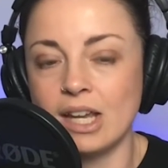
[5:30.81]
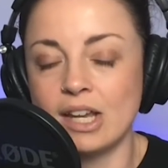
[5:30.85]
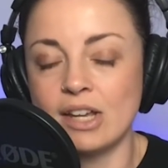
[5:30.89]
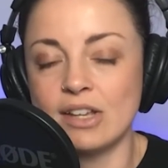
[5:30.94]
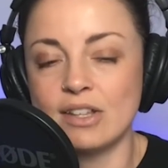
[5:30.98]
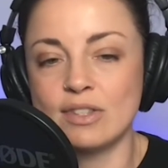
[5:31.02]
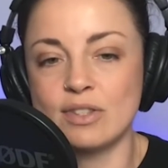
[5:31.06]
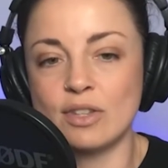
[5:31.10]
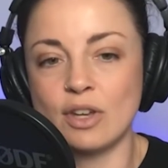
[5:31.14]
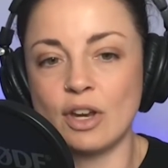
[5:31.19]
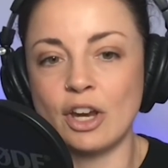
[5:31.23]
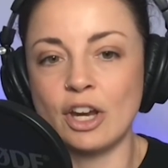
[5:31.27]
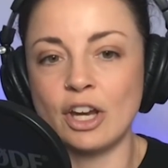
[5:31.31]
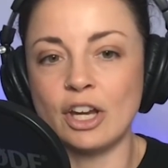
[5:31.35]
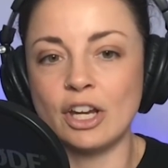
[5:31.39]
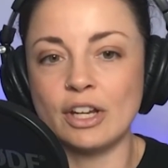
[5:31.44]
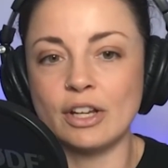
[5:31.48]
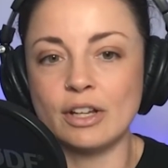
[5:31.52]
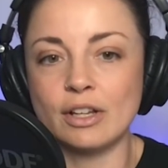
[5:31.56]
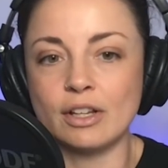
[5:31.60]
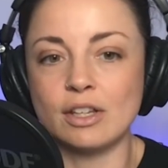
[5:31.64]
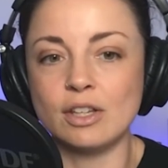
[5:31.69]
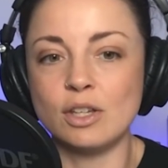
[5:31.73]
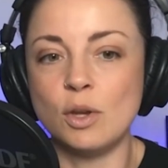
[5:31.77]
So
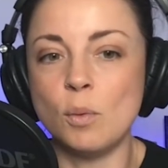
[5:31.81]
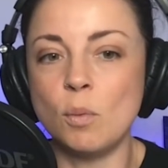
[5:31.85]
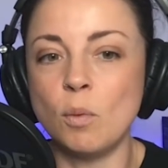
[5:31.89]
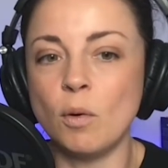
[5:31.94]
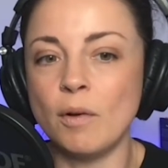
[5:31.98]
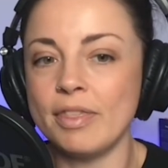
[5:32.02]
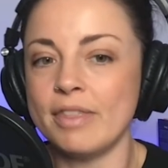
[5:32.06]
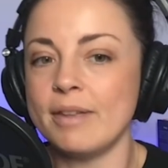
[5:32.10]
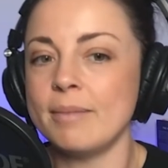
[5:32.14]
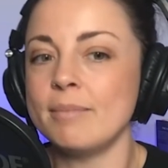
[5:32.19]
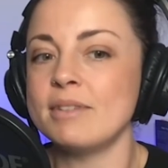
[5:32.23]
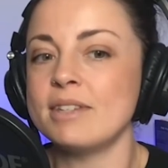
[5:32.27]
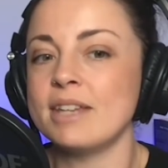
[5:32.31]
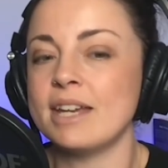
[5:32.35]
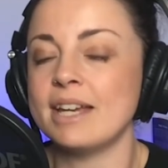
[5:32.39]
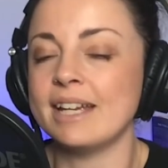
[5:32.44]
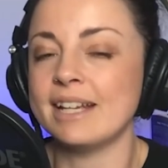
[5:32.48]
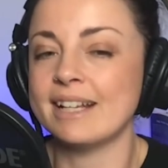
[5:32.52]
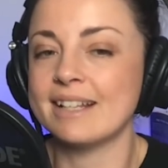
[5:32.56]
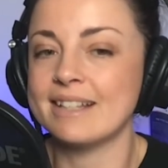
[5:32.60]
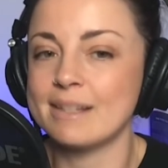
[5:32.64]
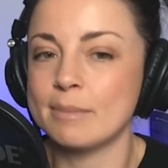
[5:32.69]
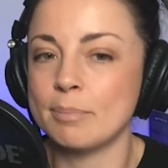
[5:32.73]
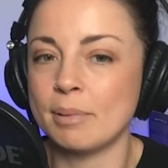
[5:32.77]
you want them to
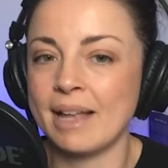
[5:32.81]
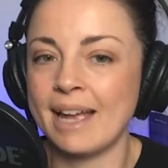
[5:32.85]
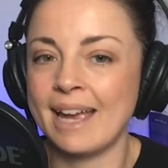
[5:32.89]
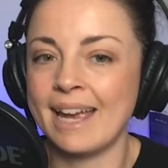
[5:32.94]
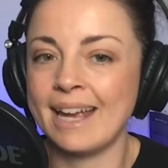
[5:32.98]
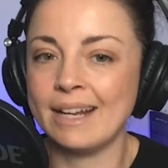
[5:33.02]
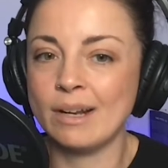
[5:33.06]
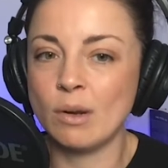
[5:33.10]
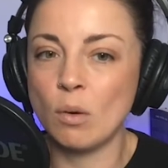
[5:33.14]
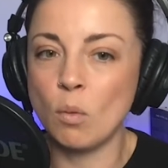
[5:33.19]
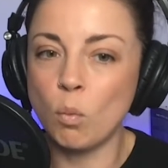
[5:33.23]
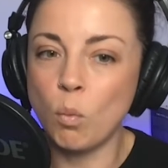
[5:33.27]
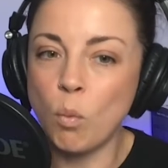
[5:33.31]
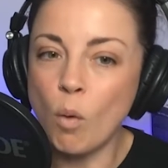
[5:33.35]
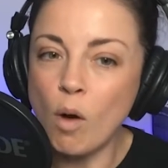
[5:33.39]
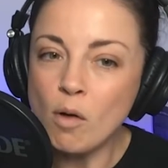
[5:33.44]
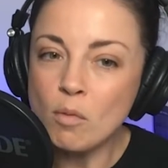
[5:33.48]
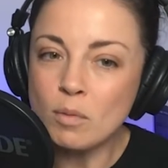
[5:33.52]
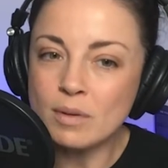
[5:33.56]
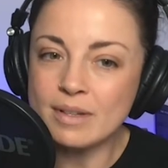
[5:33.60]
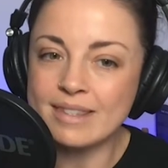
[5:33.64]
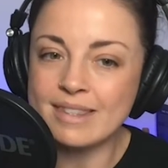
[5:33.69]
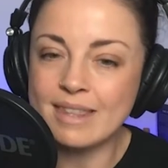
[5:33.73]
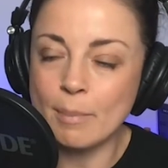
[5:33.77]
explain what
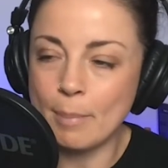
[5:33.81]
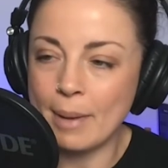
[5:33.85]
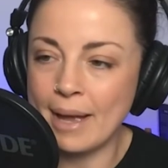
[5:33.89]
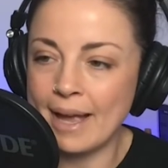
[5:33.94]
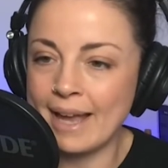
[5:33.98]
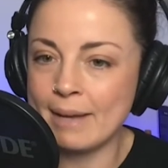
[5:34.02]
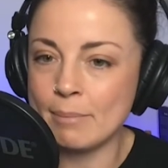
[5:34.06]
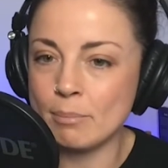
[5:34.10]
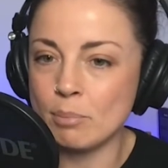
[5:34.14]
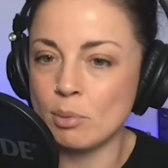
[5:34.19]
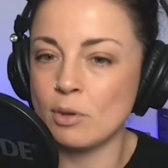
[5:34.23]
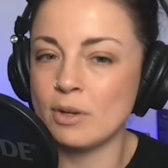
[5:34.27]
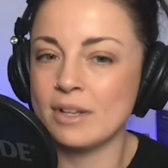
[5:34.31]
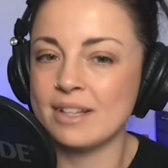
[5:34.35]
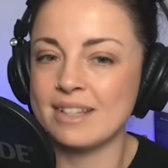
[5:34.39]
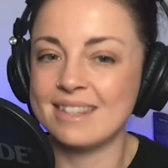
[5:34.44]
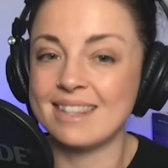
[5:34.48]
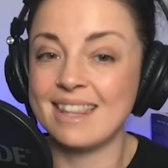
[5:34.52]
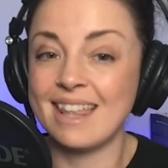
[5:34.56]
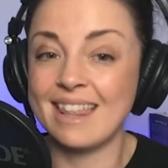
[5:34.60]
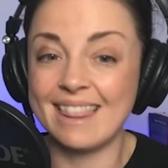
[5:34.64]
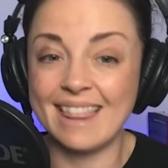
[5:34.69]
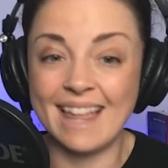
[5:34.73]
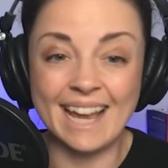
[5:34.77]
was the pain points
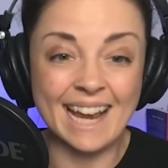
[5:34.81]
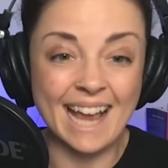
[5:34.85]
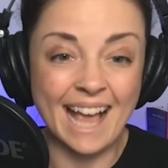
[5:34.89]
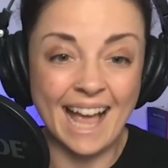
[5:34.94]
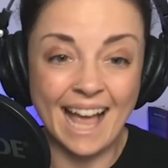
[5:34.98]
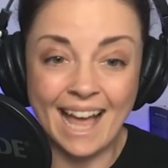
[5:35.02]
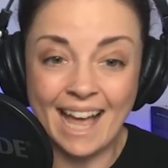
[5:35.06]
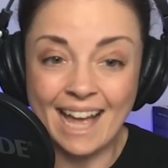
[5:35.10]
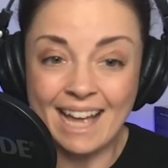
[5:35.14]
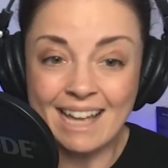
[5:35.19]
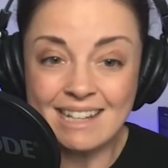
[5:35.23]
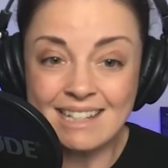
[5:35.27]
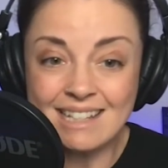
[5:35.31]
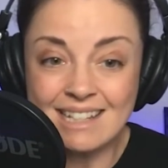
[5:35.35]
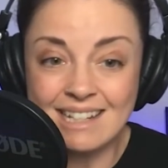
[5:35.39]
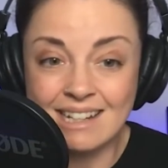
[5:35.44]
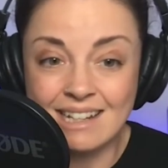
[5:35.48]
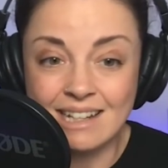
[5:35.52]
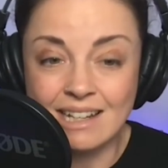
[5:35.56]
that they had